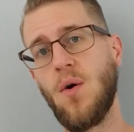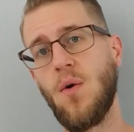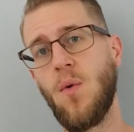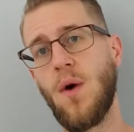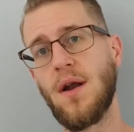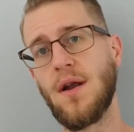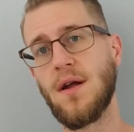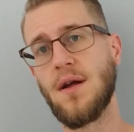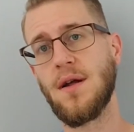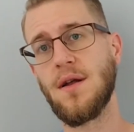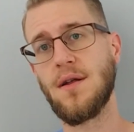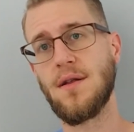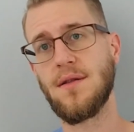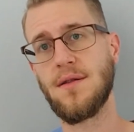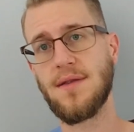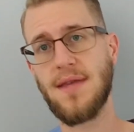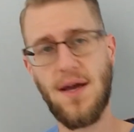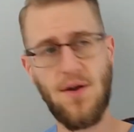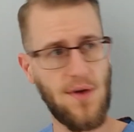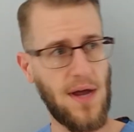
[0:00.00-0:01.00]
I want to
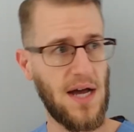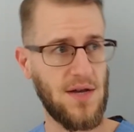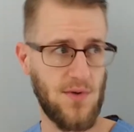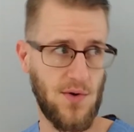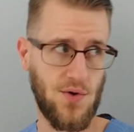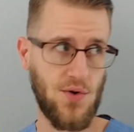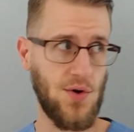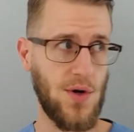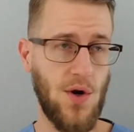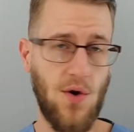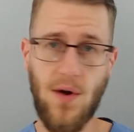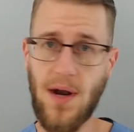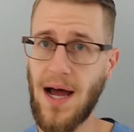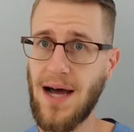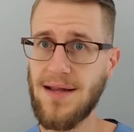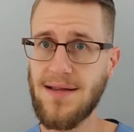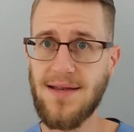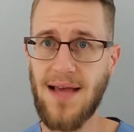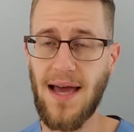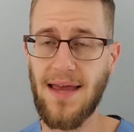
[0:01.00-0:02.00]
tell you guys what's really going on
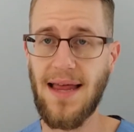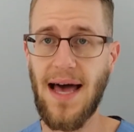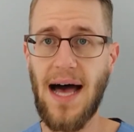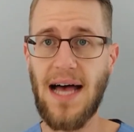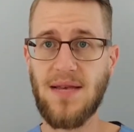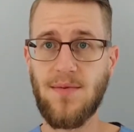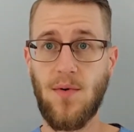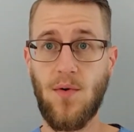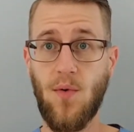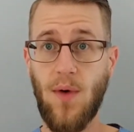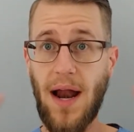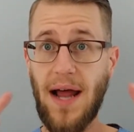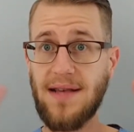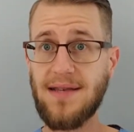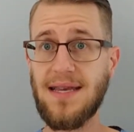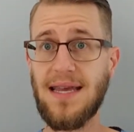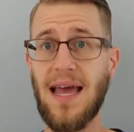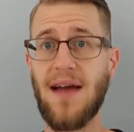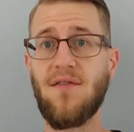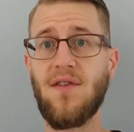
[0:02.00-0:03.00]
inside the hospital, what I
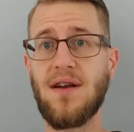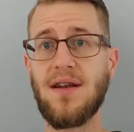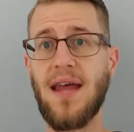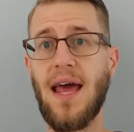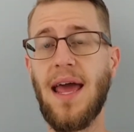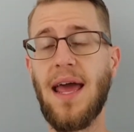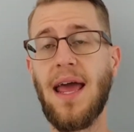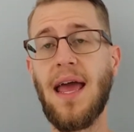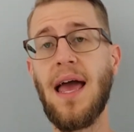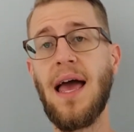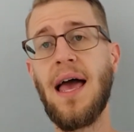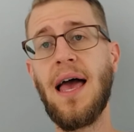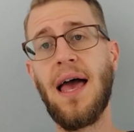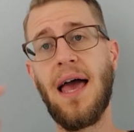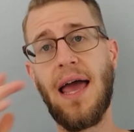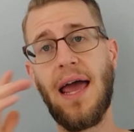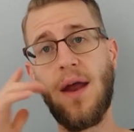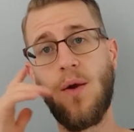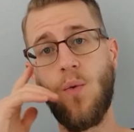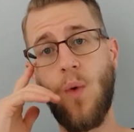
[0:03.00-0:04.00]
see every day,
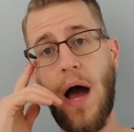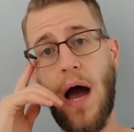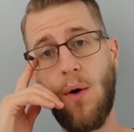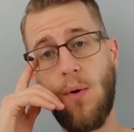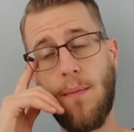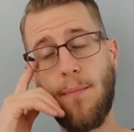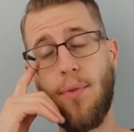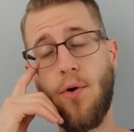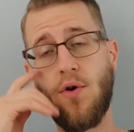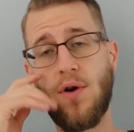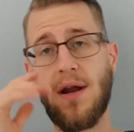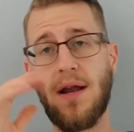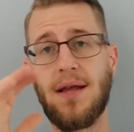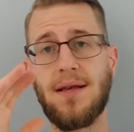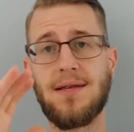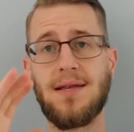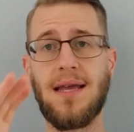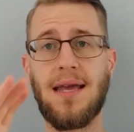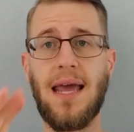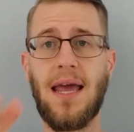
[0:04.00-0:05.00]
and how important it
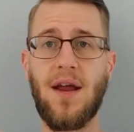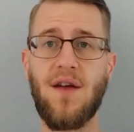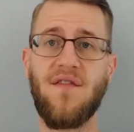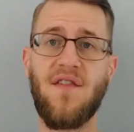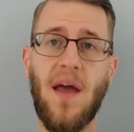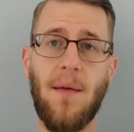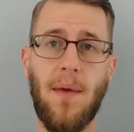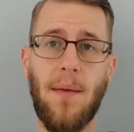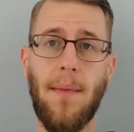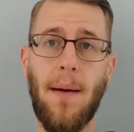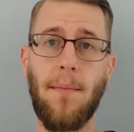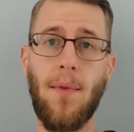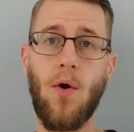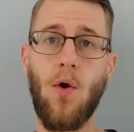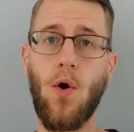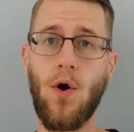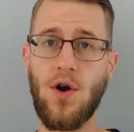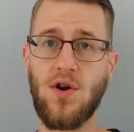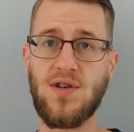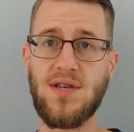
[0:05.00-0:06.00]
is to get your family member
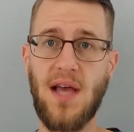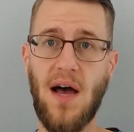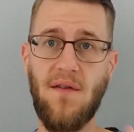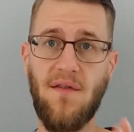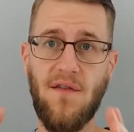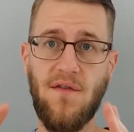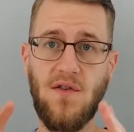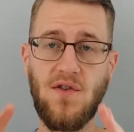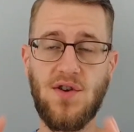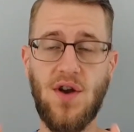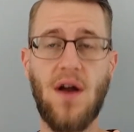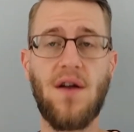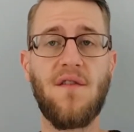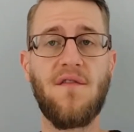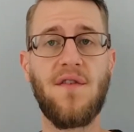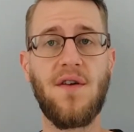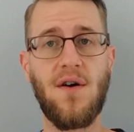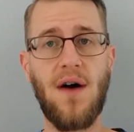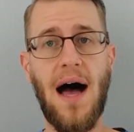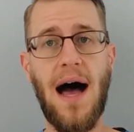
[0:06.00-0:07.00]
or yourself. If you start to
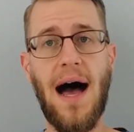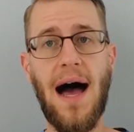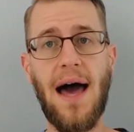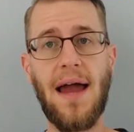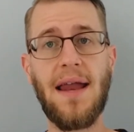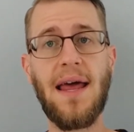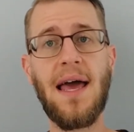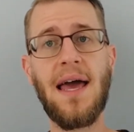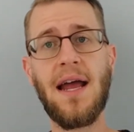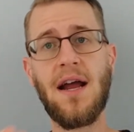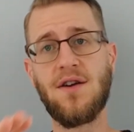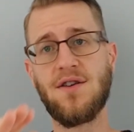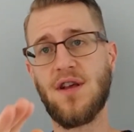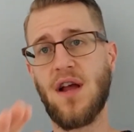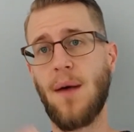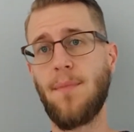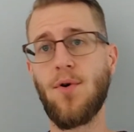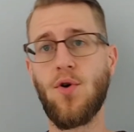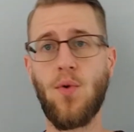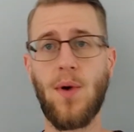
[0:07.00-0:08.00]
feel odd, here's a
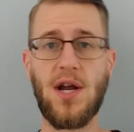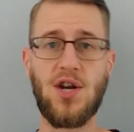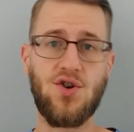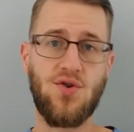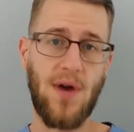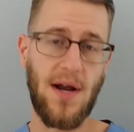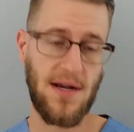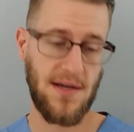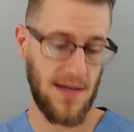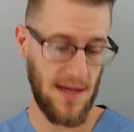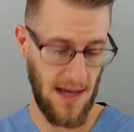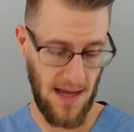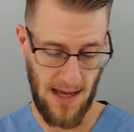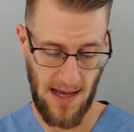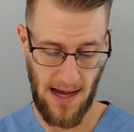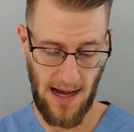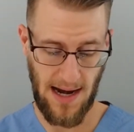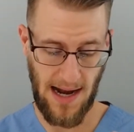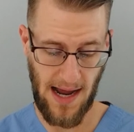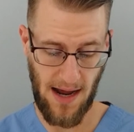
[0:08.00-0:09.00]
couple quick tricks
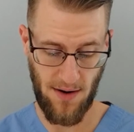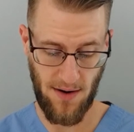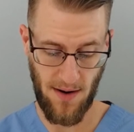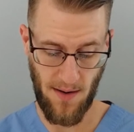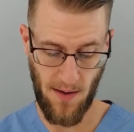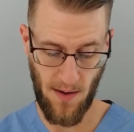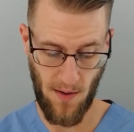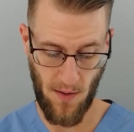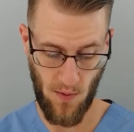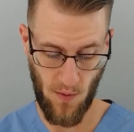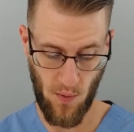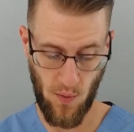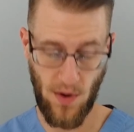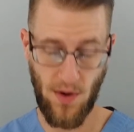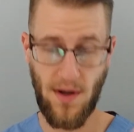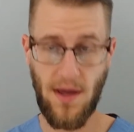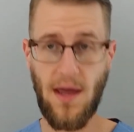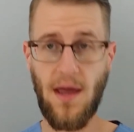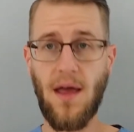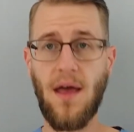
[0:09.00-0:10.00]
on how to
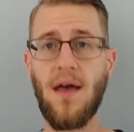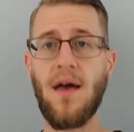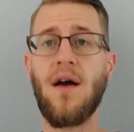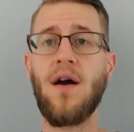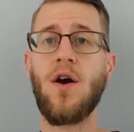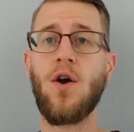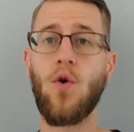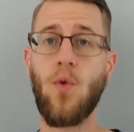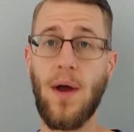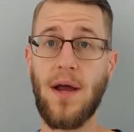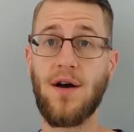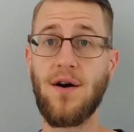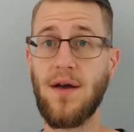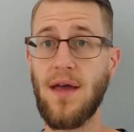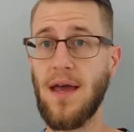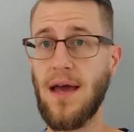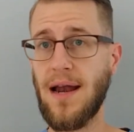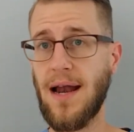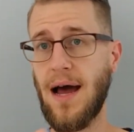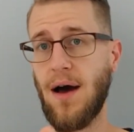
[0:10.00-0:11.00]
really
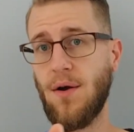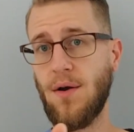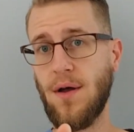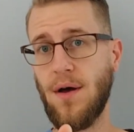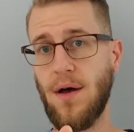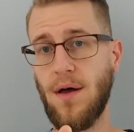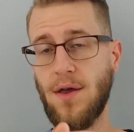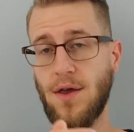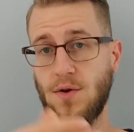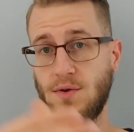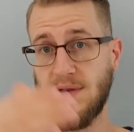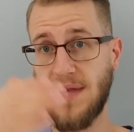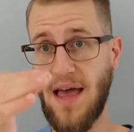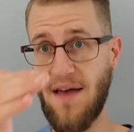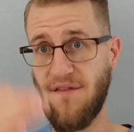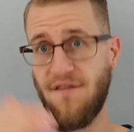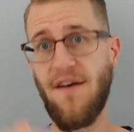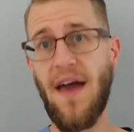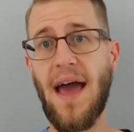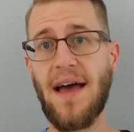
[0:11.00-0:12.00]
quickly and how to use
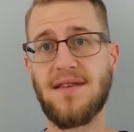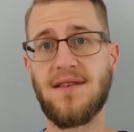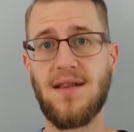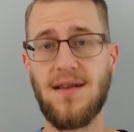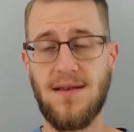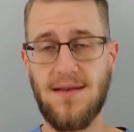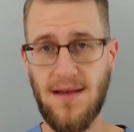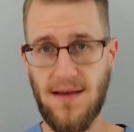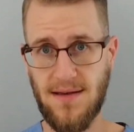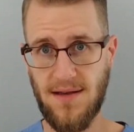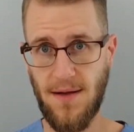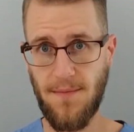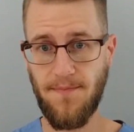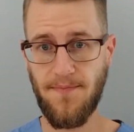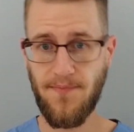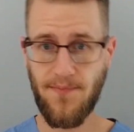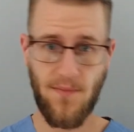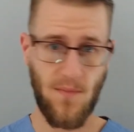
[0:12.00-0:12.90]
that FAST system.